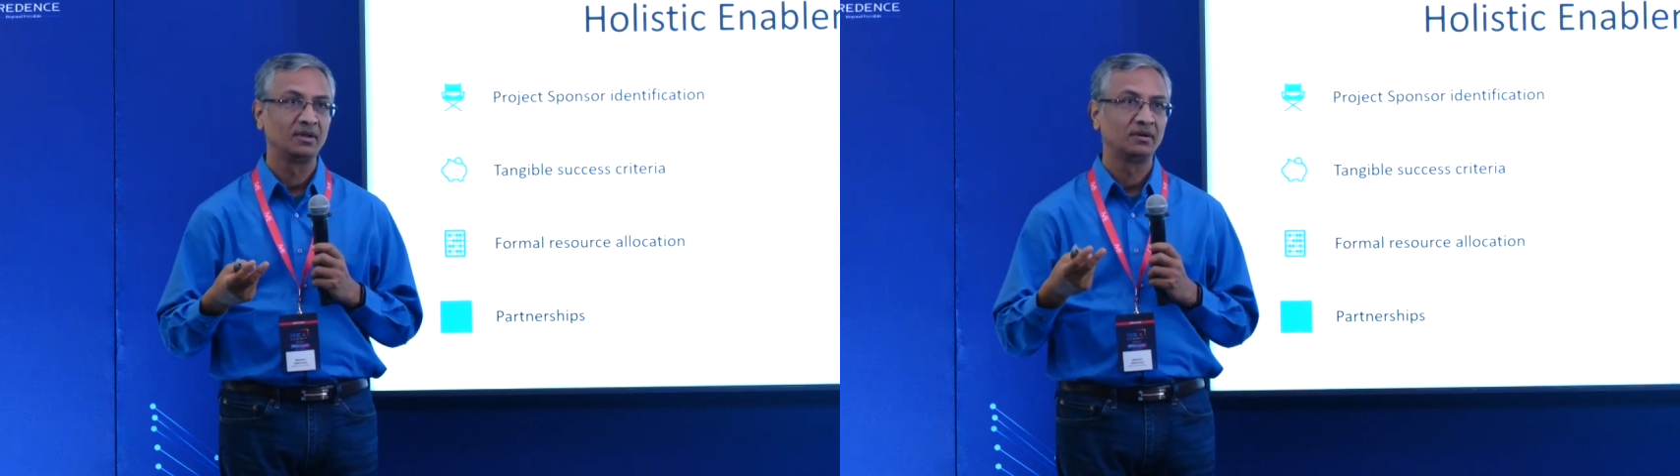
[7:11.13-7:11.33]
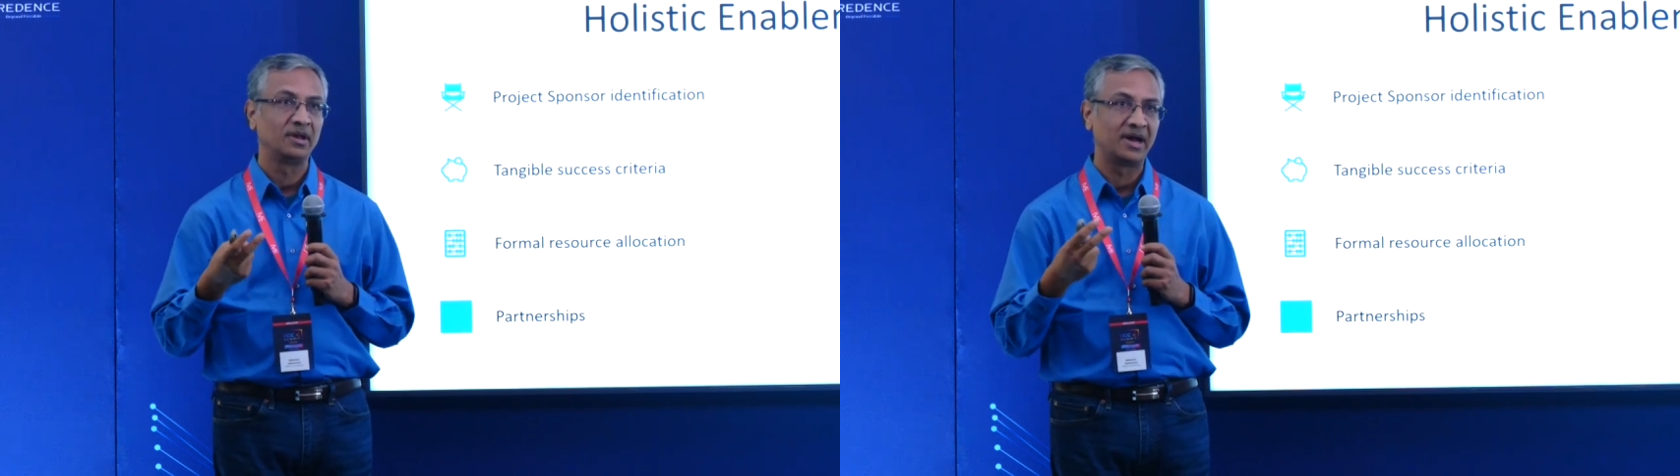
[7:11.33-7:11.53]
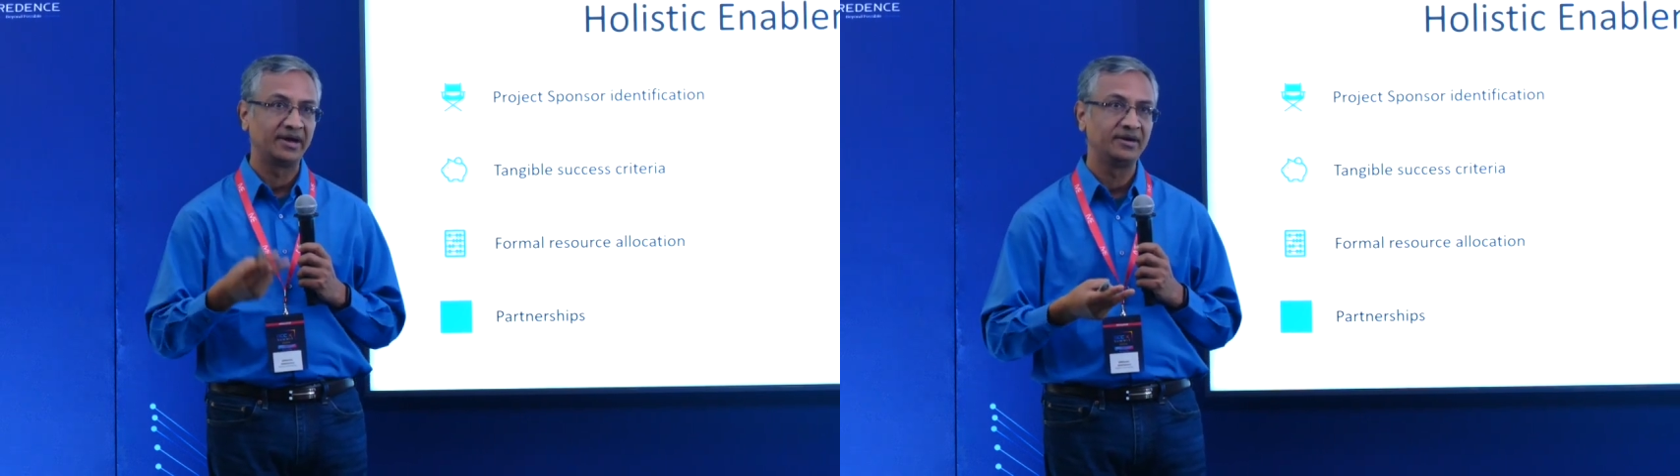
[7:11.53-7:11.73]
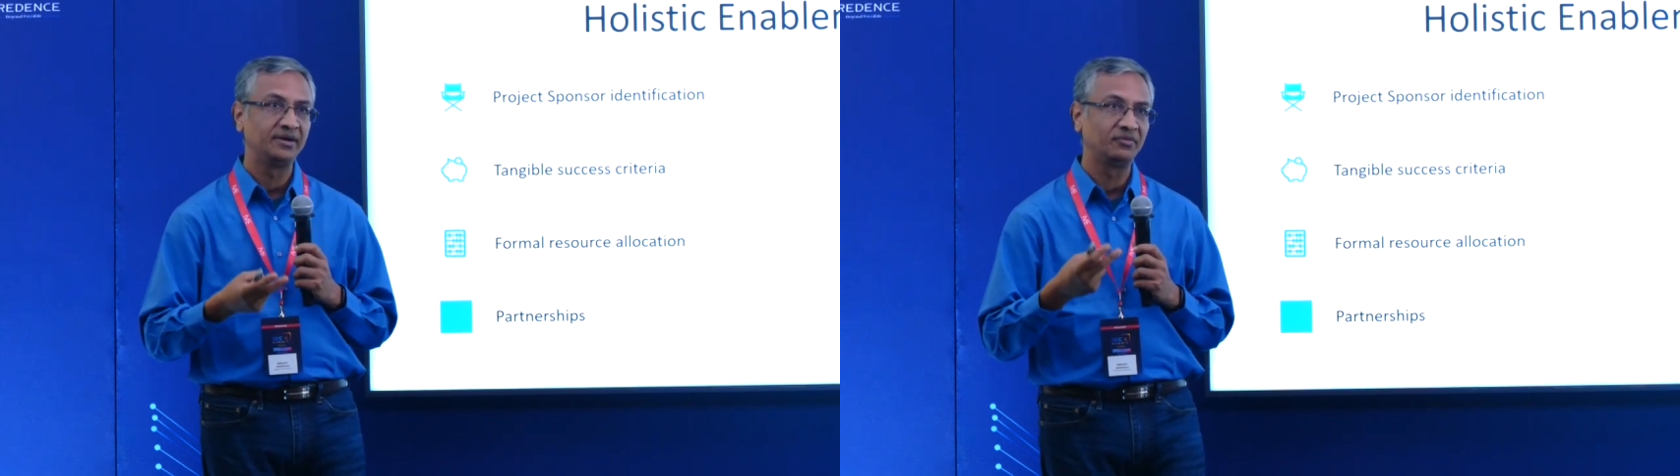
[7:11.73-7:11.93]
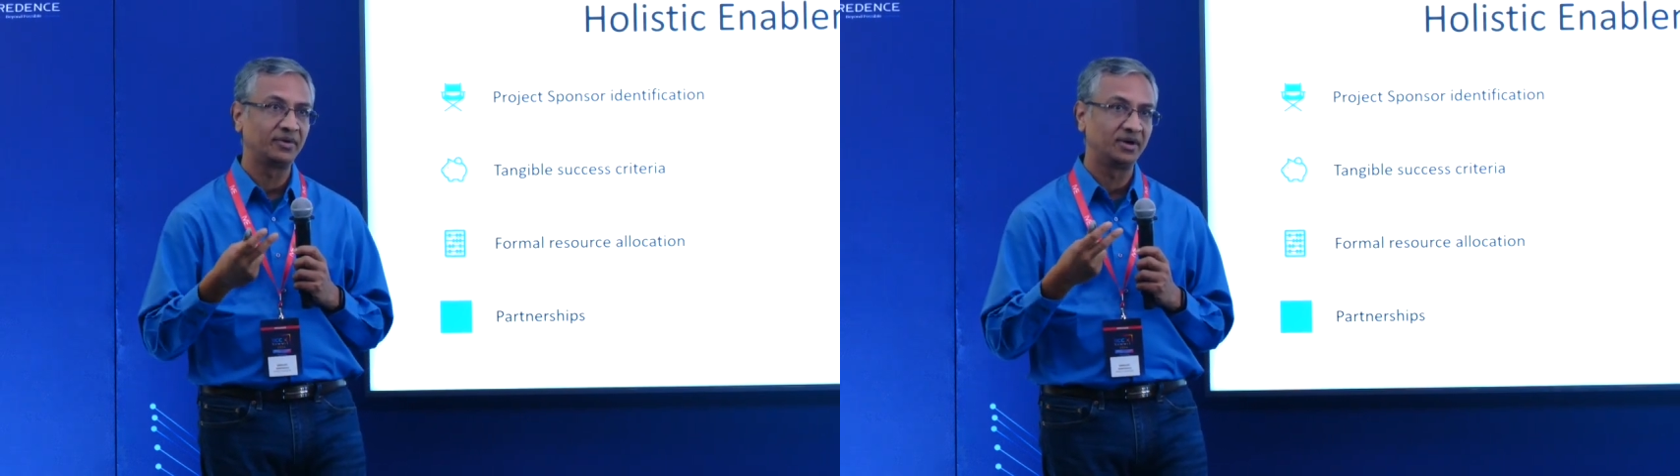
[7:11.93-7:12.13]
an
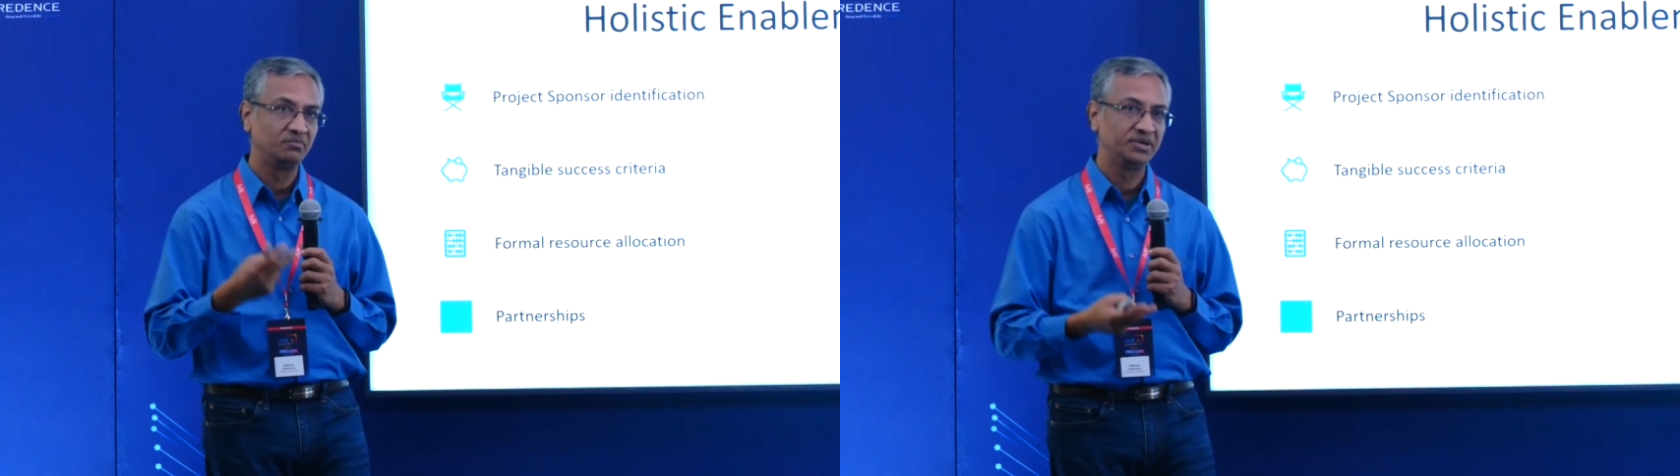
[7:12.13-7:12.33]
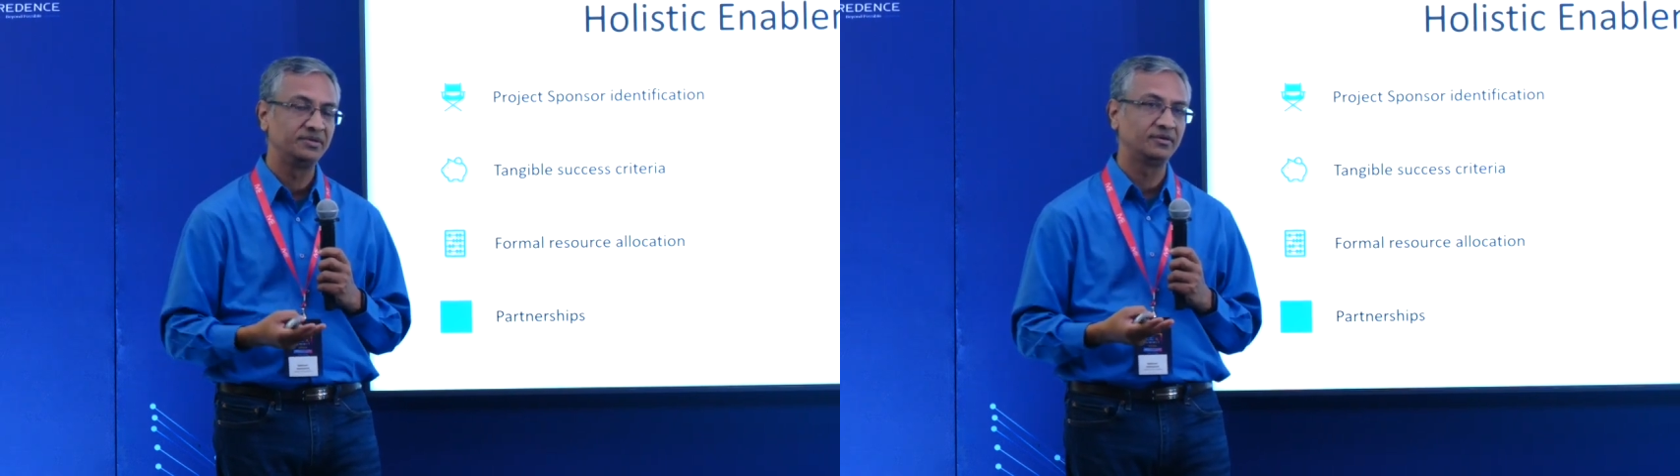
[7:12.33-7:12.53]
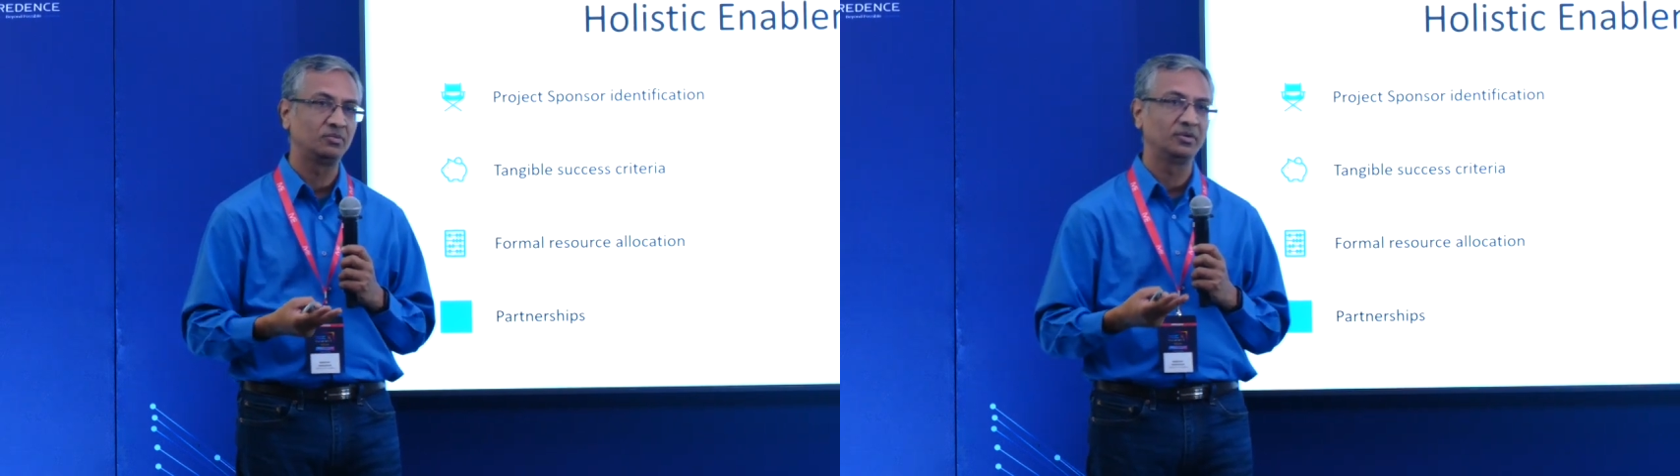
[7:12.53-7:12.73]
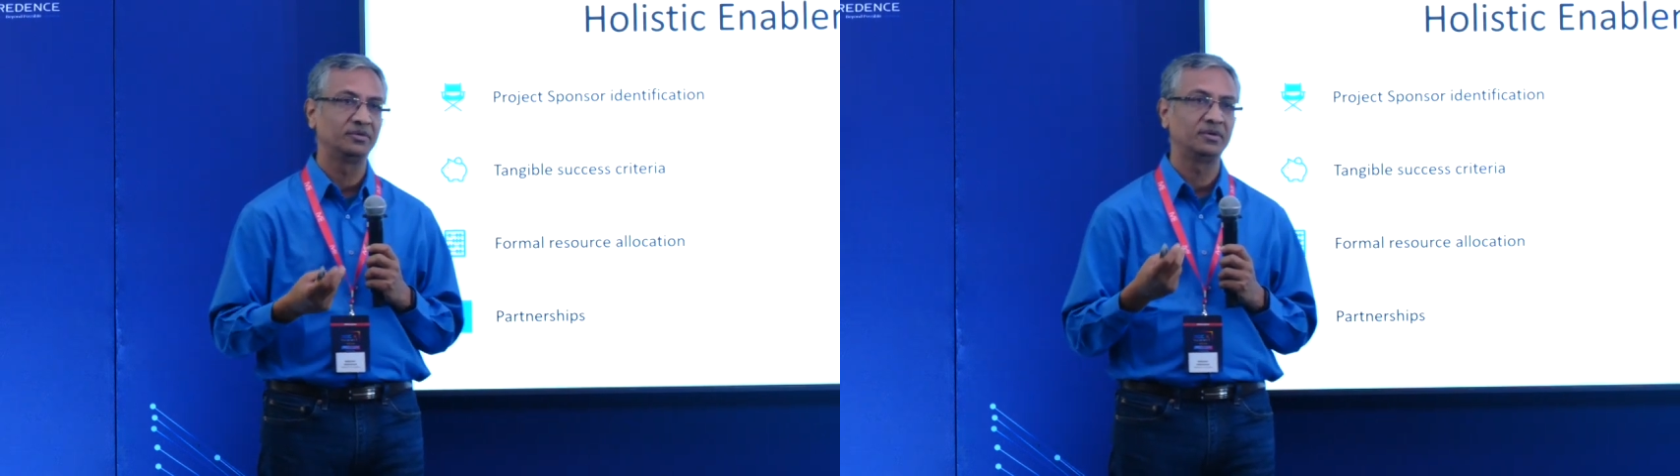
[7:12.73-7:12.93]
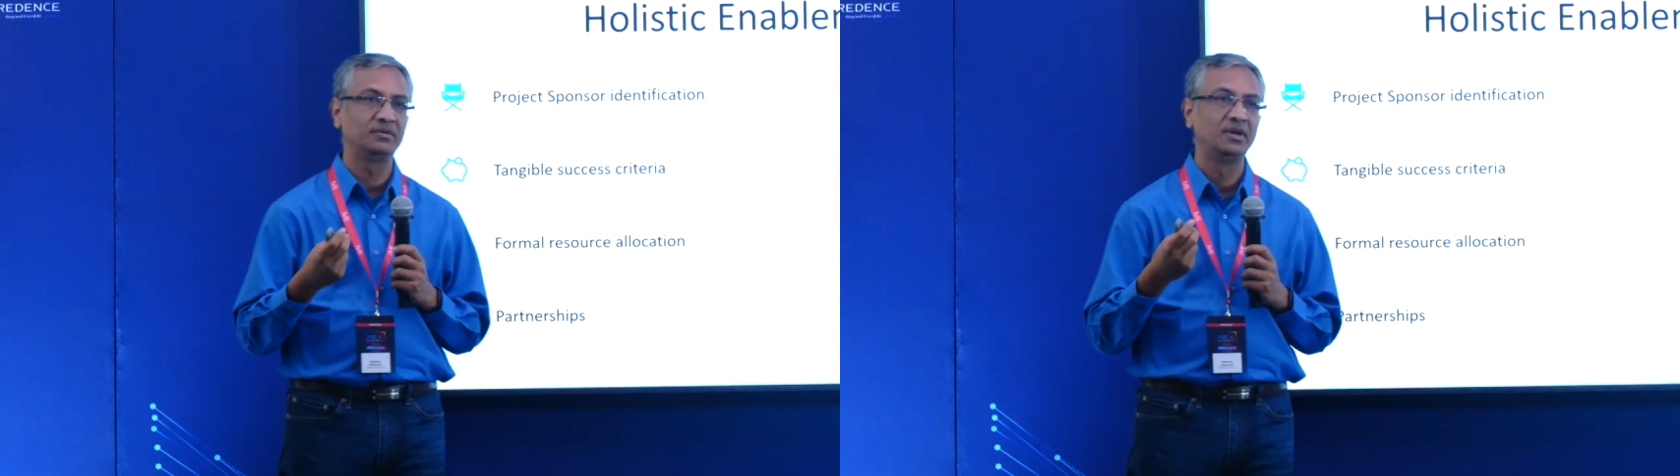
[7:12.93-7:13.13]
identified business sponsor,